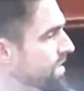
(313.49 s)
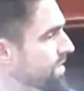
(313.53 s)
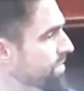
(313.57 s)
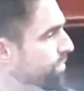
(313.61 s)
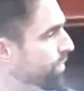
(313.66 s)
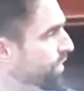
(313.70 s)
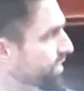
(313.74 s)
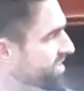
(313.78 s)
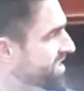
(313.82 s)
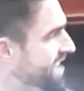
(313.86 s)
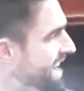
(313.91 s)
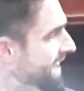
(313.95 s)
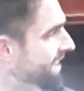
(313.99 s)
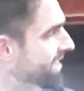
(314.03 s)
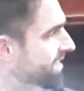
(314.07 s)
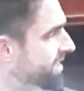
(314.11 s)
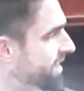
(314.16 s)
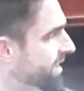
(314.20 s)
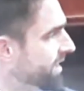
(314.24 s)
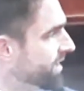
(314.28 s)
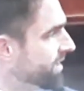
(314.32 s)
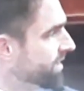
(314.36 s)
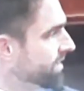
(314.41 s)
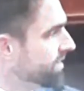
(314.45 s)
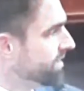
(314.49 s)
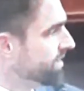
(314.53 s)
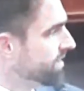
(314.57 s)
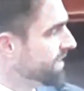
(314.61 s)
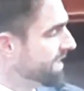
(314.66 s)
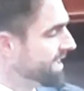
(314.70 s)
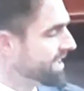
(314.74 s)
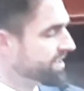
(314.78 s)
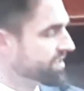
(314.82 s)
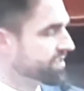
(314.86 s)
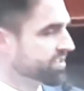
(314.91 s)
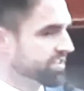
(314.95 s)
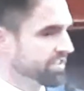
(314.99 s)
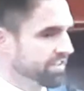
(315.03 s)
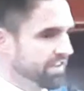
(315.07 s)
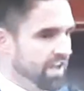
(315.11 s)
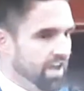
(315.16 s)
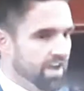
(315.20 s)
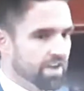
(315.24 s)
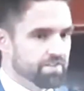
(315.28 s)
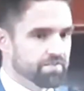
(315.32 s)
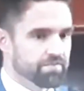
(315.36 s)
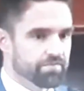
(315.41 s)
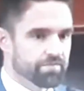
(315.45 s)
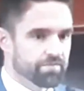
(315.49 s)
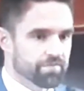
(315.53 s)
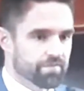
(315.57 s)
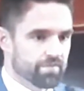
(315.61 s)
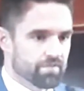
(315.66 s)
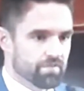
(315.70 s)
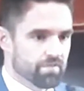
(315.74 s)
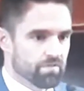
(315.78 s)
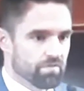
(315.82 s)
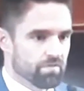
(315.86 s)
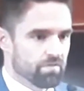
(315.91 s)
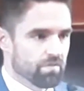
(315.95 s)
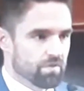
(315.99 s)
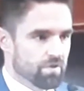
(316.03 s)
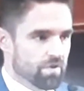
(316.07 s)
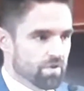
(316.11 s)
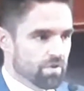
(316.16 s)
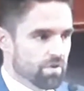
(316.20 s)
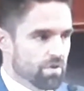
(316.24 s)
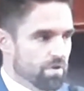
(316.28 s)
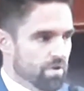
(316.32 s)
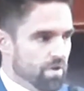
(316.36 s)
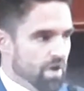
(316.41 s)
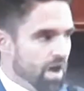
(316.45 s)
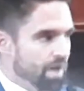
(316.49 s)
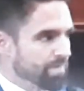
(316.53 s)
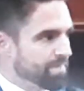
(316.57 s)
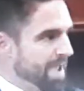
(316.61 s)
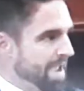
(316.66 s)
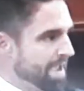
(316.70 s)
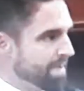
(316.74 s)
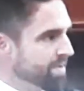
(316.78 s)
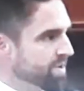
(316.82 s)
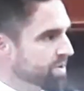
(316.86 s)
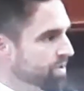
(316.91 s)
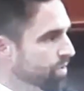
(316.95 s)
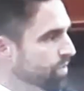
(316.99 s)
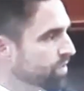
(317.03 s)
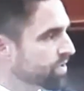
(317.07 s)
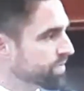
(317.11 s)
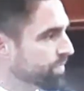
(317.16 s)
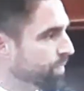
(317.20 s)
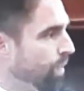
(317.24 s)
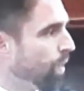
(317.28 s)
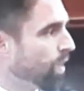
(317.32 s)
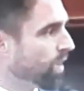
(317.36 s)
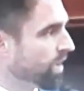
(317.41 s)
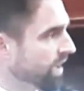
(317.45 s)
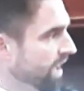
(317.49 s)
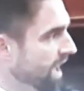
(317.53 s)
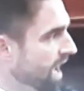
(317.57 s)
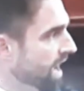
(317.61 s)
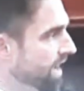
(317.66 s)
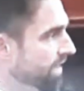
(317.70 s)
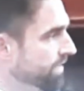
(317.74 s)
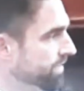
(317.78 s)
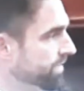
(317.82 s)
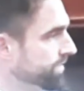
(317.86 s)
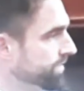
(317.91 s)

protecting innocent life, a baby who is born alive.